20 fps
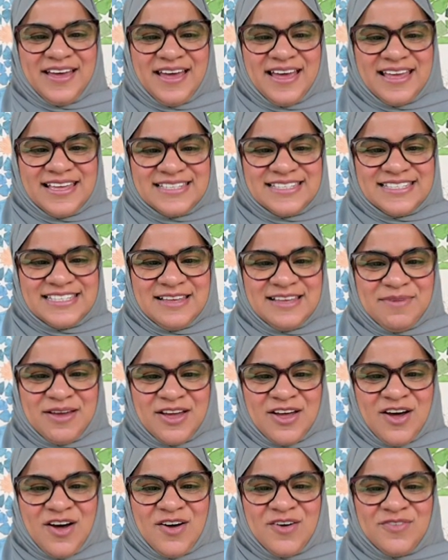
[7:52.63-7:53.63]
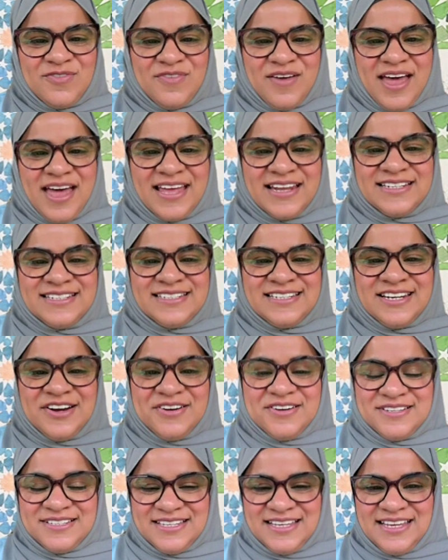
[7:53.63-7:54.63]
Simakov,
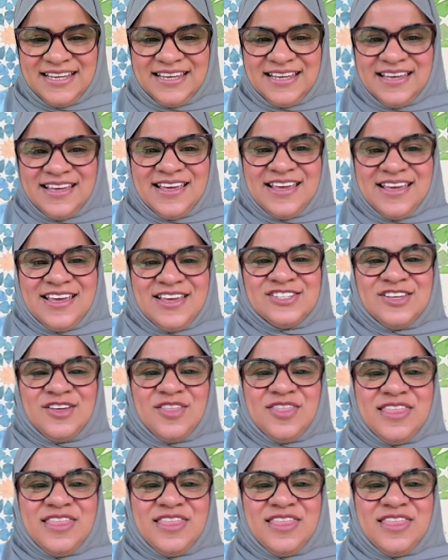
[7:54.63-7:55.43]
and Terzi.